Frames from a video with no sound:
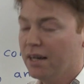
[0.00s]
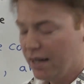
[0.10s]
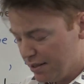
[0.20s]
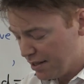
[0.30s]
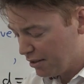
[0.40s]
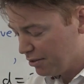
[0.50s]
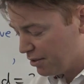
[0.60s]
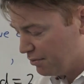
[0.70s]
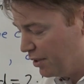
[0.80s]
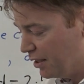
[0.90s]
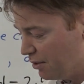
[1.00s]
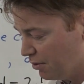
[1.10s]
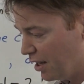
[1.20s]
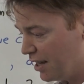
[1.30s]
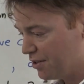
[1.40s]
And this algorithm really
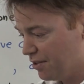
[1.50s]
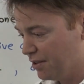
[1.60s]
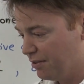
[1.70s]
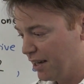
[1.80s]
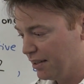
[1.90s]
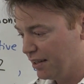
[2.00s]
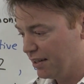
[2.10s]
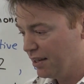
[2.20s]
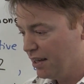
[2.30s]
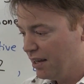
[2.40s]
relies on the fact that